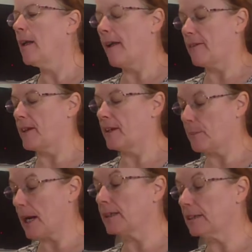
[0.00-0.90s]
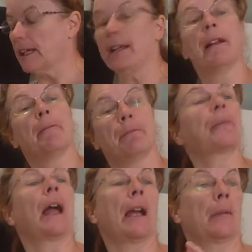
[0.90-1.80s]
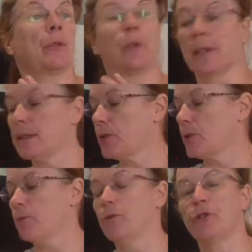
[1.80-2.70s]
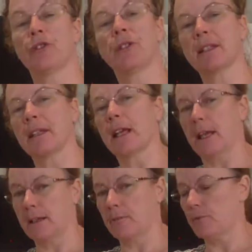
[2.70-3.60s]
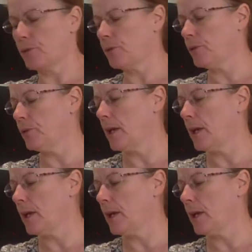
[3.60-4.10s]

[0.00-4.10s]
And then apparently I'm going to reduce the Irn Bru